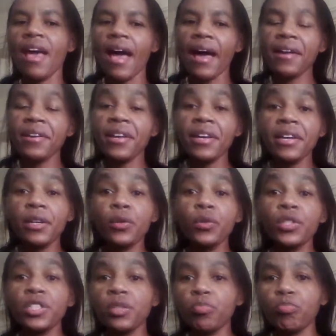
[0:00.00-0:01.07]
and he
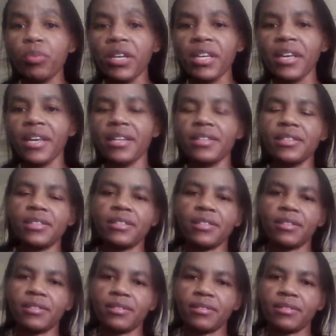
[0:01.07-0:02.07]
could speak it